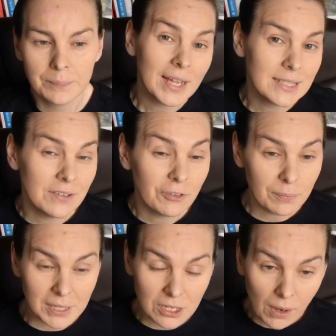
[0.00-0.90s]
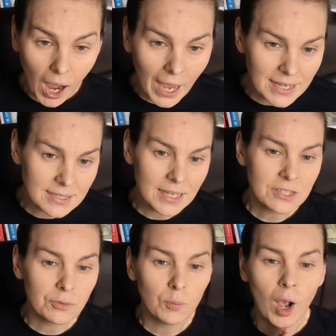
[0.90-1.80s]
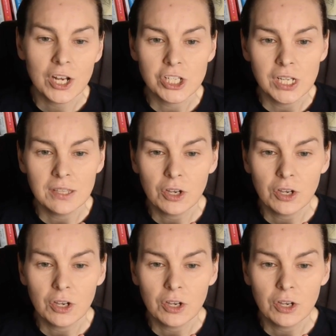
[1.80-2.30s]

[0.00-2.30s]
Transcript: Well, that's it for me, you guys. Thanks for watching.